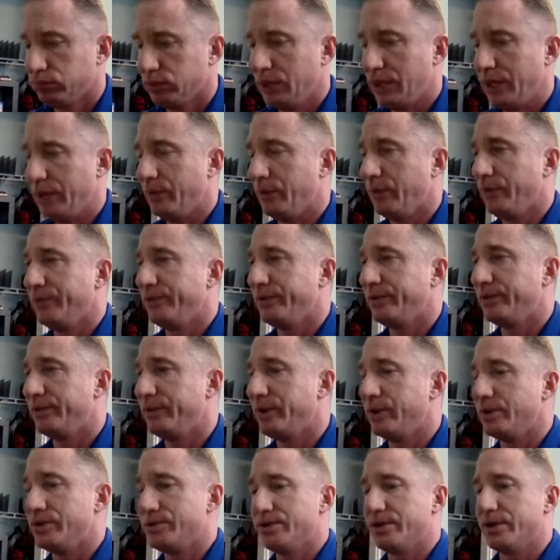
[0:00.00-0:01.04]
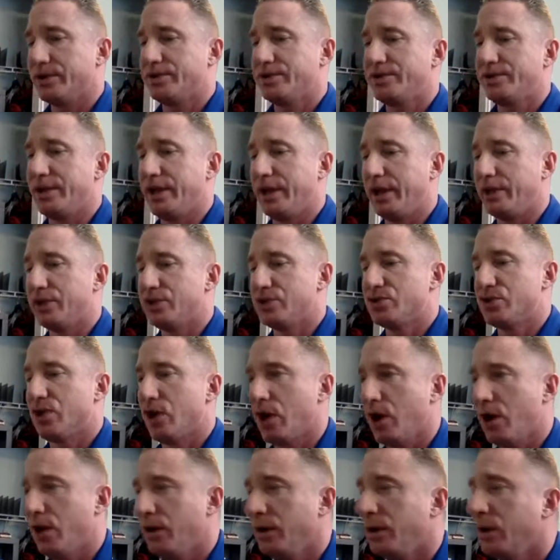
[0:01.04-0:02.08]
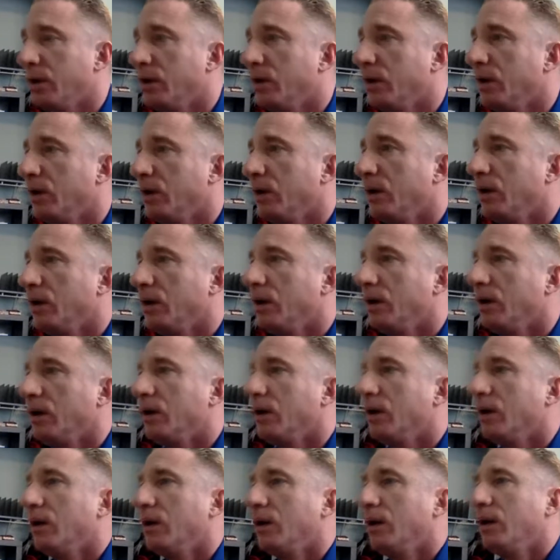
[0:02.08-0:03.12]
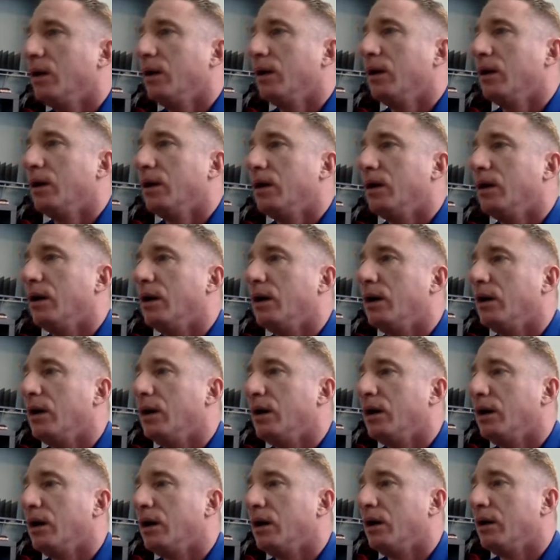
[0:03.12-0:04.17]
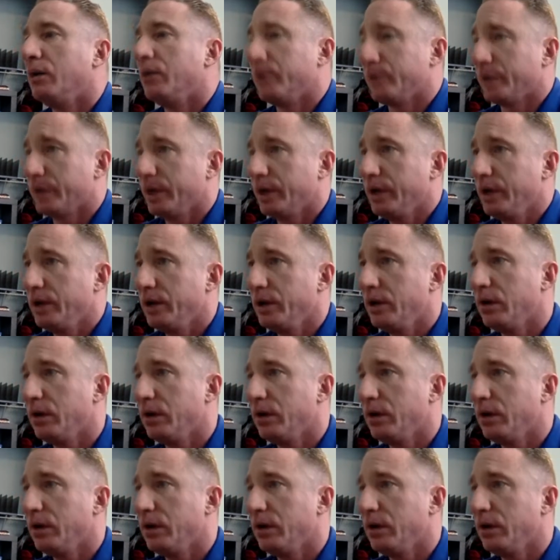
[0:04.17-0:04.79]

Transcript: I will do no such thing, sir. Okay.